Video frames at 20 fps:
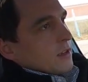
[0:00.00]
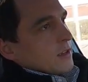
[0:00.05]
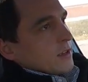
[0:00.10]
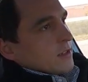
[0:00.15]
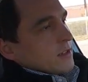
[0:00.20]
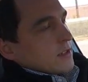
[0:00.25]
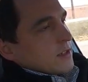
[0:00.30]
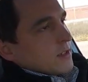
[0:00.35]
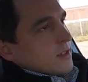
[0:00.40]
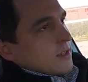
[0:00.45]

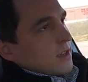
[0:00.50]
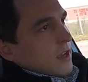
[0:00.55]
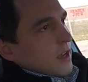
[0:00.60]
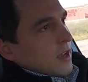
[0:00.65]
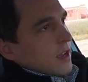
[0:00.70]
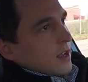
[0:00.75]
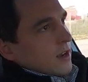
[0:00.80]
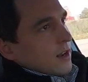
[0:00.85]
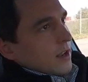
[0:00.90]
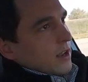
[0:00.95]
It's
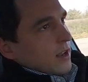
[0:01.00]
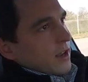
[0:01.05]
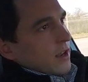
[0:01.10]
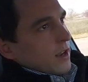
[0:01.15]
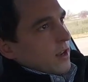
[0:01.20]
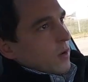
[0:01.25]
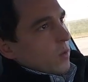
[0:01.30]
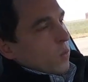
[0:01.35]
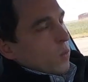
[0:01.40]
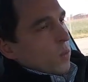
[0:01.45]
got
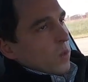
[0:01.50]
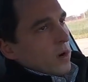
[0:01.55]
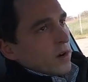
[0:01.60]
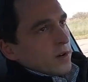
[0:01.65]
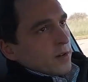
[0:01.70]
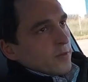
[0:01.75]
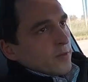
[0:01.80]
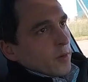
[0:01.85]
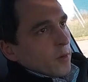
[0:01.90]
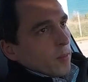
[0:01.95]
a
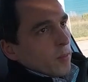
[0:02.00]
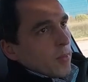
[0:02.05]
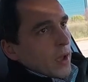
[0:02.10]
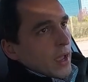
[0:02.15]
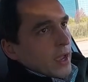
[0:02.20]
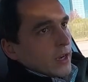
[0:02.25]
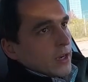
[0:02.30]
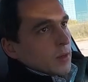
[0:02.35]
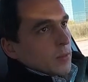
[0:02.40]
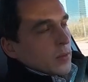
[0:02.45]
wonderful
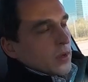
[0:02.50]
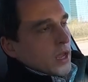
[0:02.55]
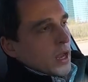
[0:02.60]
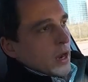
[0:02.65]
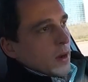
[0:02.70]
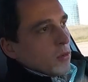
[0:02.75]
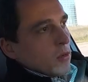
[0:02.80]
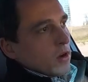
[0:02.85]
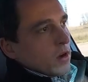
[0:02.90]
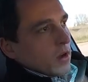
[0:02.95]
backup
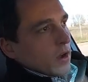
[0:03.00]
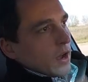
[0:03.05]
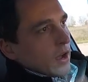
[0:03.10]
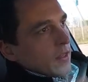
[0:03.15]
camera.